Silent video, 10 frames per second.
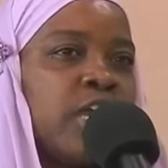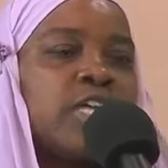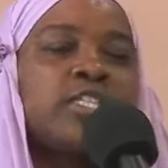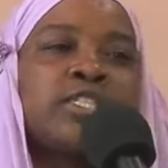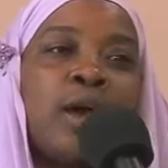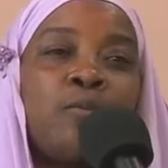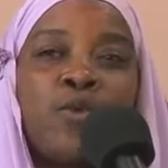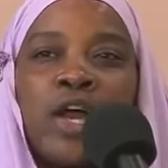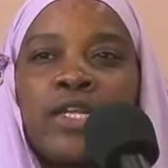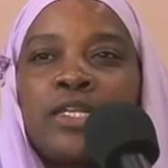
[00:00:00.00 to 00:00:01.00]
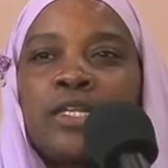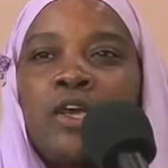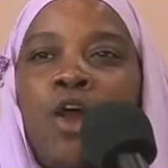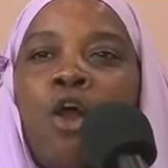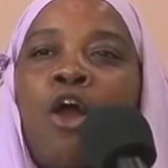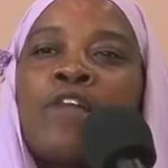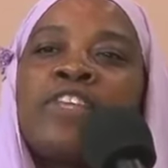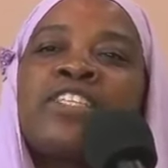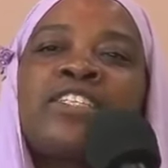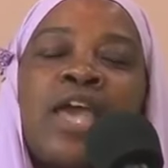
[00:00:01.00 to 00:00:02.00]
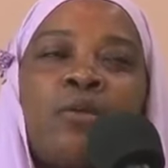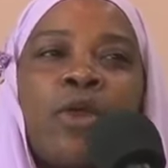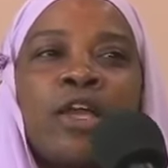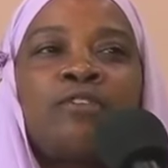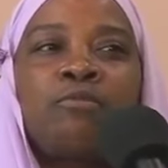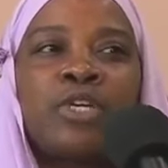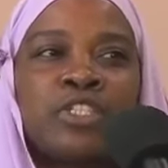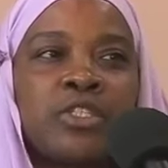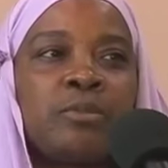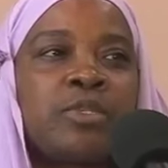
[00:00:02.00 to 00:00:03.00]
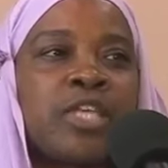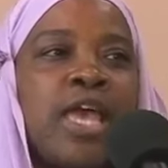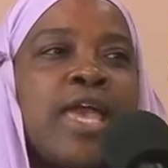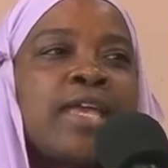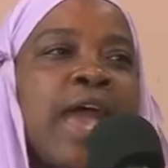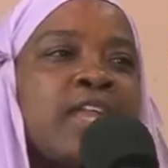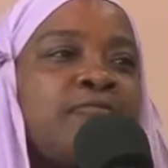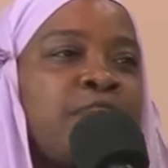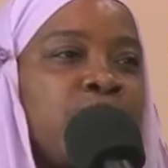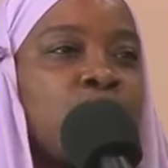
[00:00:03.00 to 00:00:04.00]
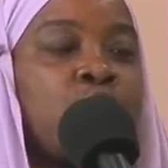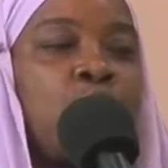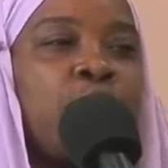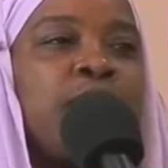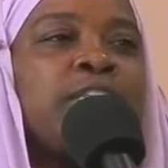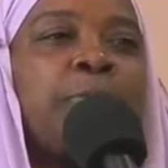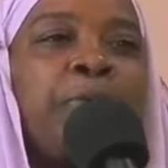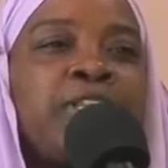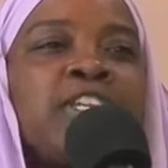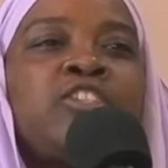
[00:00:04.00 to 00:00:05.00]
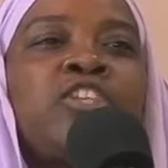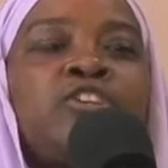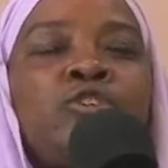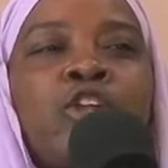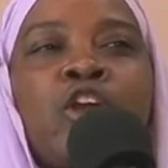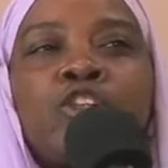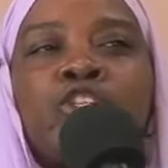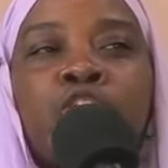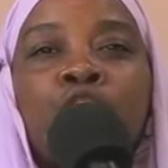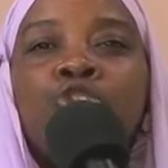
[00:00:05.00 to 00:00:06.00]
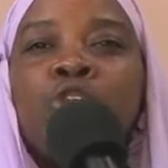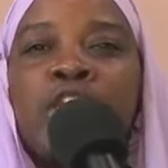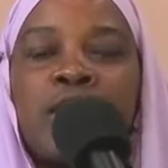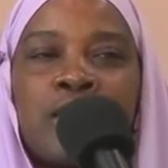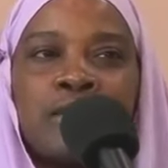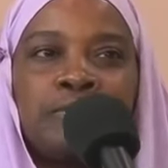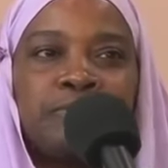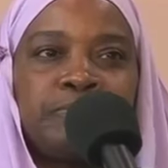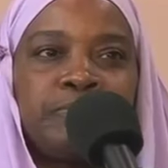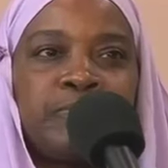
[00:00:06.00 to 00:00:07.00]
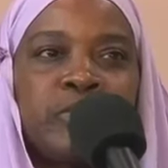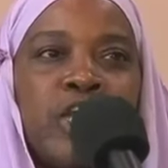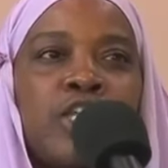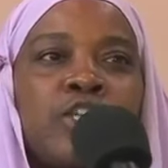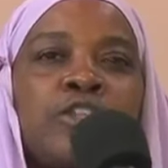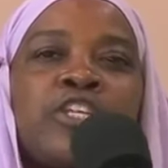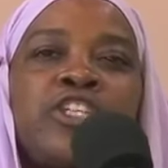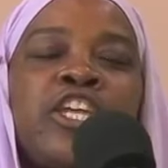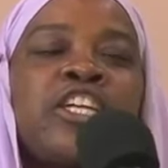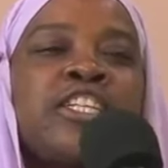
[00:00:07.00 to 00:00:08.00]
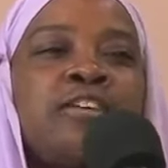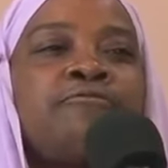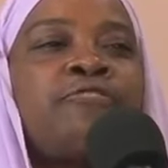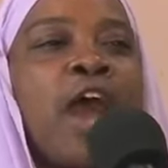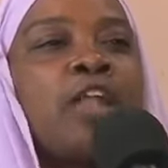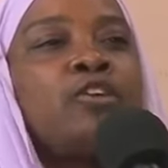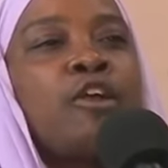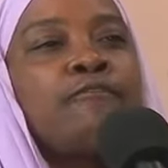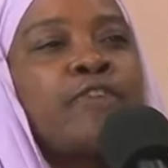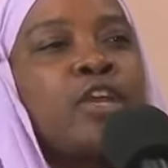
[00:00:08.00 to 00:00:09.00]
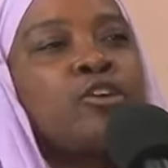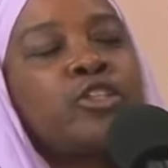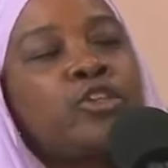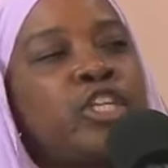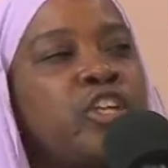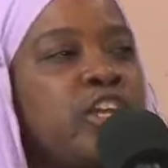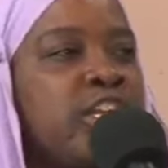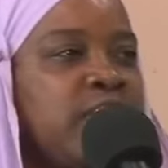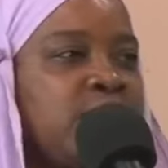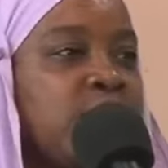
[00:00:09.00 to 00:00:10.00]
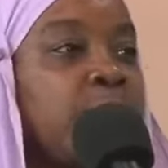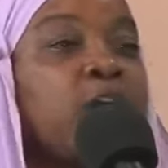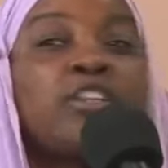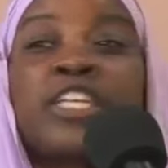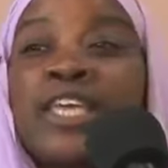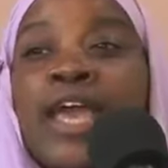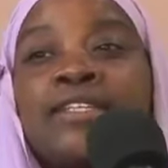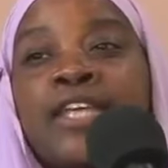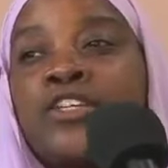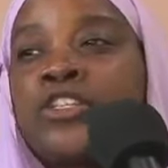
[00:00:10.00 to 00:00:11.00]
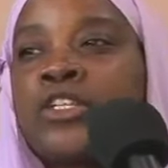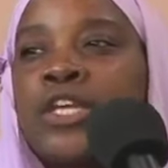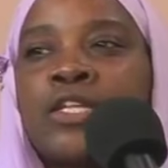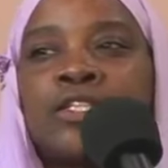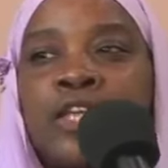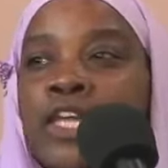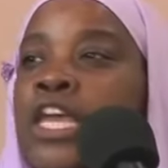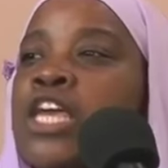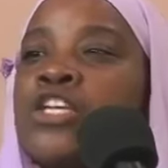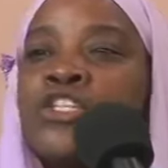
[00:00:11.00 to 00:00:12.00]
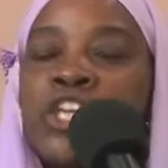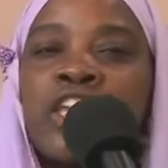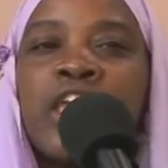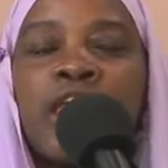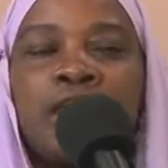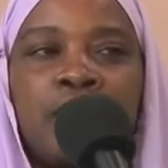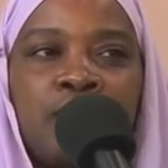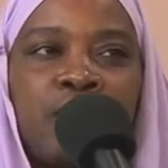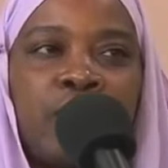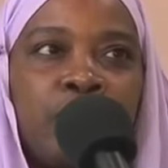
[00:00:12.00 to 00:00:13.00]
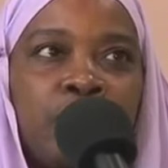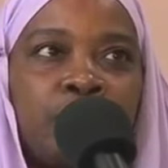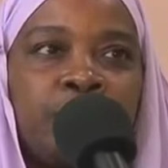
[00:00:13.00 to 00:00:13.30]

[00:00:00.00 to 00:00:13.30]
Someone on this network of Muslims got a vehicle to put this sister and her children in so that she could then follow her vehicle, so she couldn't leave it there because the gas station attendant said she can't leave it here.